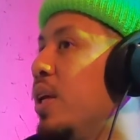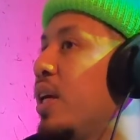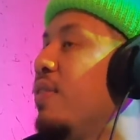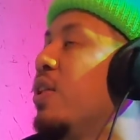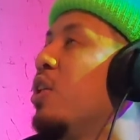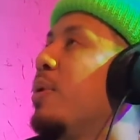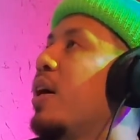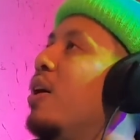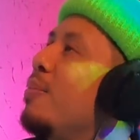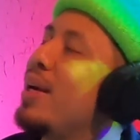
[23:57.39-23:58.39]
Like, even though they're
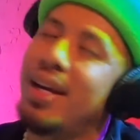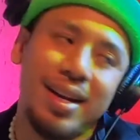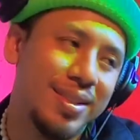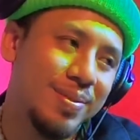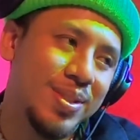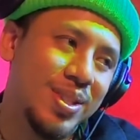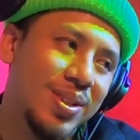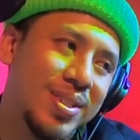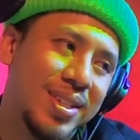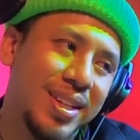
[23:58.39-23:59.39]
like, oh man, how's the music
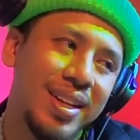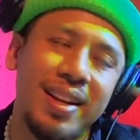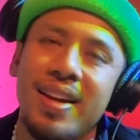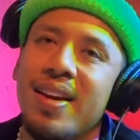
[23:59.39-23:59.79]
going? It's good.